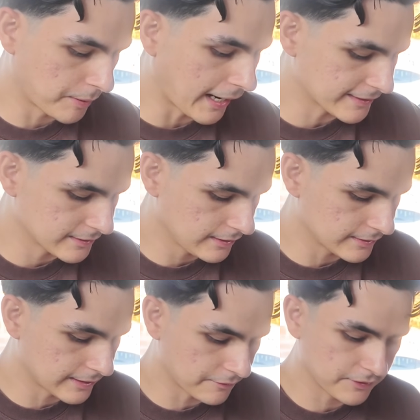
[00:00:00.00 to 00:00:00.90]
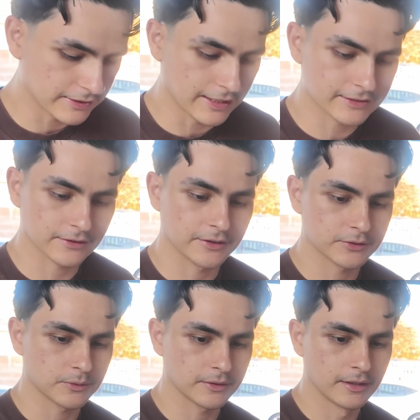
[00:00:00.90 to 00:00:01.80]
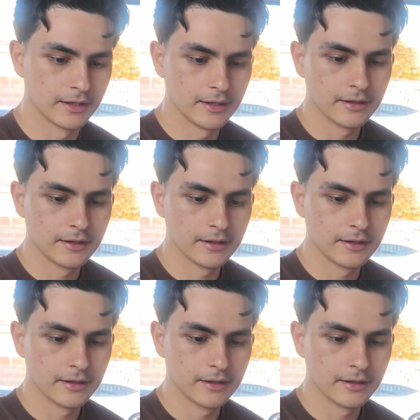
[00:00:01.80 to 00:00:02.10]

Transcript: capacity is definitely less on this one.